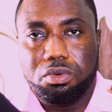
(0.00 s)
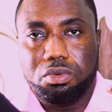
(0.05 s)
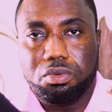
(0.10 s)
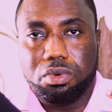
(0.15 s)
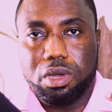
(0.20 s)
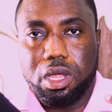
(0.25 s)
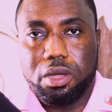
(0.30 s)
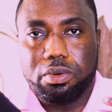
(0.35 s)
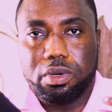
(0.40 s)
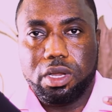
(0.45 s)

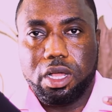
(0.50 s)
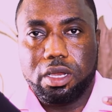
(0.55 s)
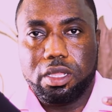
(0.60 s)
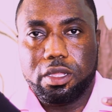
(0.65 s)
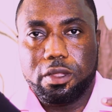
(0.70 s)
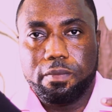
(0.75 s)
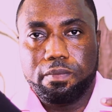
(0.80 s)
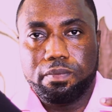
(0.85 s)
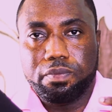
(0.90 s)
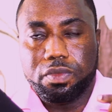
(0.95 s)

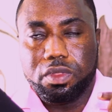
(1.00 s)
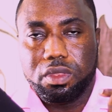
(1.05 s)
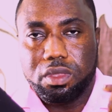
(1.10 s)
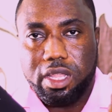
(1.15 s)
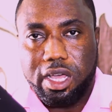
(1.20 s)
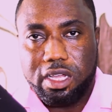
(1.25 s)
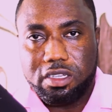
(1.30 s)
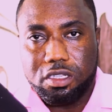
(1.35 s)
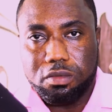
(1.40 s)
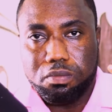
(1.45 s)
regularly,
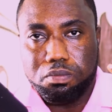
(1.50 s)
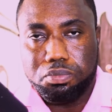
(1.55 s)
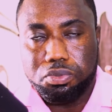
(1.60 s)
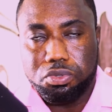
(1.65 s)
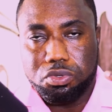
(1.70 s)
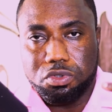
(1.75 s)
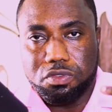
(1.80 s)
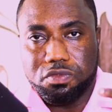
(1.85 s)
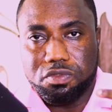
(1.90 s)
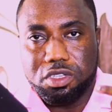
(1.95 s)
does
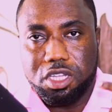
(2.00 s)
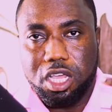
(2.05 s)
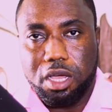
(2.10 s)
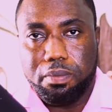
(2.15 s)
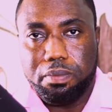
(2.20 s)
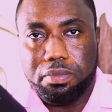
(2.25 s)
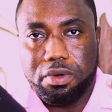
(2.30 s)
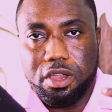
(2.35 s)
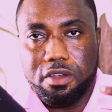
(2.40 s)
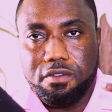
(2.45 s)
improve their
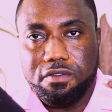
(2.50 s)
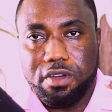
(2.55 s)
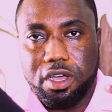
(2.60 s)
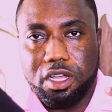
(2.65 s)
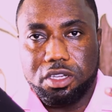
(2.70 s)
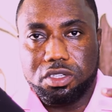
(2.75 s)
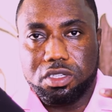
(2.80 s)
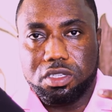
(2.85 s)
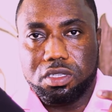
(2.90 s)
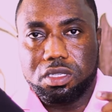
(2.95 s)
brain
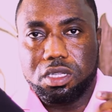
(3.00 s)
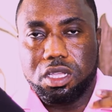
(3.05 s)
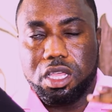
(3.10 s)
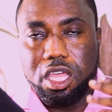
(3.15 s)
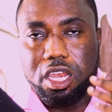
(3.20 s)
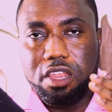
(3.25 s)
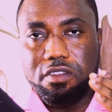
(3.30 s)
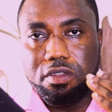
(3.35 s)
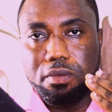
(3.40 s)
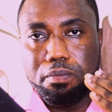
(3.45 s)
functions
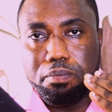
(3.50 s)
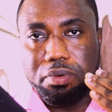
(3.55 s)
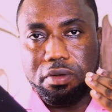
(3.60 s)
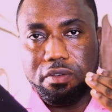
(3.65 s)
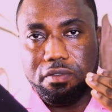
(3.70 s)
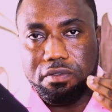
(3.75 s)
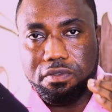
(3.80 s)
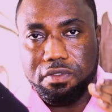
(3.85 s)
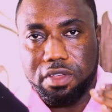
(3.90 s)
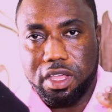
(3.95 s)
and even
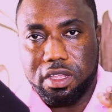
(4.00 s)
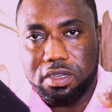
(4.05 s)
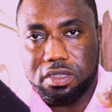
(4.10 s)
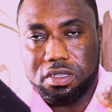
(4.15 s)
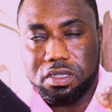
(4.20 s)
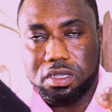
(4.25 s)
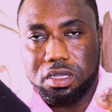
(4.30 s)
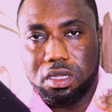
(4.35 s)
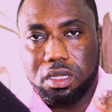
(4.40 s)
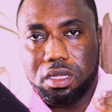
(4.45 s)

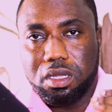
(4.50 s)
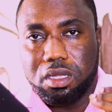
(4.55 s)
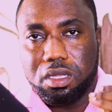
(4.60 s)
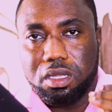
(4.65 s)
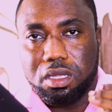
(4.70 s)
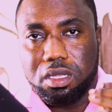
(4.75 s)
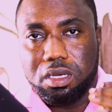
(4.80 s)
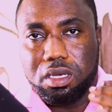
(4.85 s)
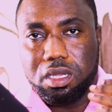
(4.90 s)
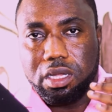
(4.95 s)
prevent
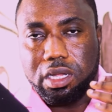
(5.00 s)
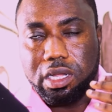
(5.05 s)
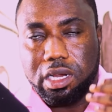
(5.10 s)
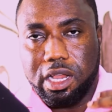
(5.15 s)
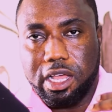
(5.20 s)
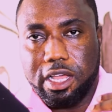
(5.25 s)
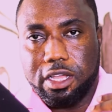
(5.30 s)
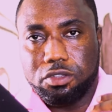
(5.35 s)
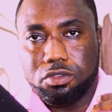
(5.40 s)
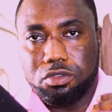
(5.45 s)

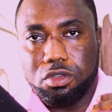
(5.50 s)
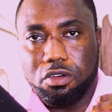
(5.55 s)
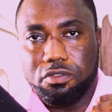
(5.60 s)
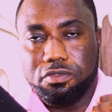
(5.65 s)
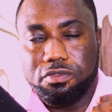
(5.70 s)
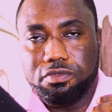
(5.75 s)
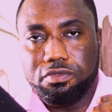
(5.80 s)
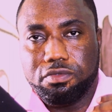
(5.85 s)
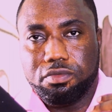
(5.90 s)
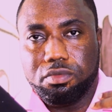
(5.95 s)
declines
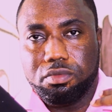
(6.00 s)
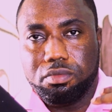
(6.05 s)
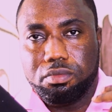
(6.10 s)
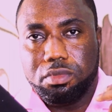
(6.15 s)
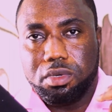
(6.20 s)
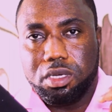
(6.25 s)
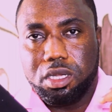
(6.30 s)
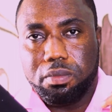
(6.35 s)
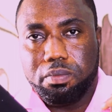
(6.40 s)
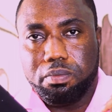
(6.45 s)
of
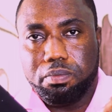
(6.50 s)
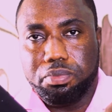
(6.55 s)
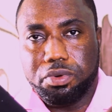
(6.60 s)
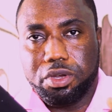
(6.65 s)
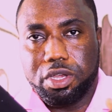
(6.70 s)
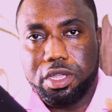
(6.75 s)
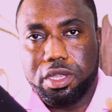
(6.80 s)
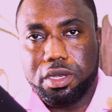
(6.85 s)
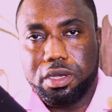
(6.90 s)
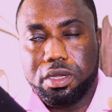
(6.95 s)
the
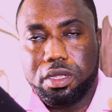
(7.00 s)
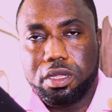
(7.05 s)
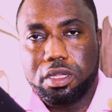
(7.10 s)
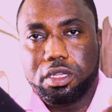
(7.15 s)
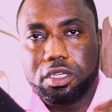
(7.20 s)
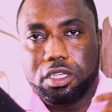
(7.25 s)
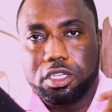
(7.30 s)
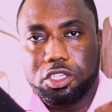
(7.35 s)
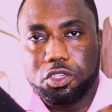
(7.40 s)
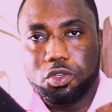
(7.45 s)
brain
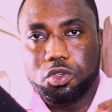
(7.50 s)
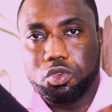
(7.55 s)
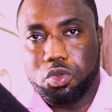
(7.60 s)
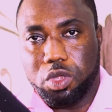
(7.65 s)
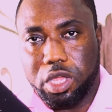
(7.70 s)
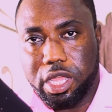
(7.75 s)
due to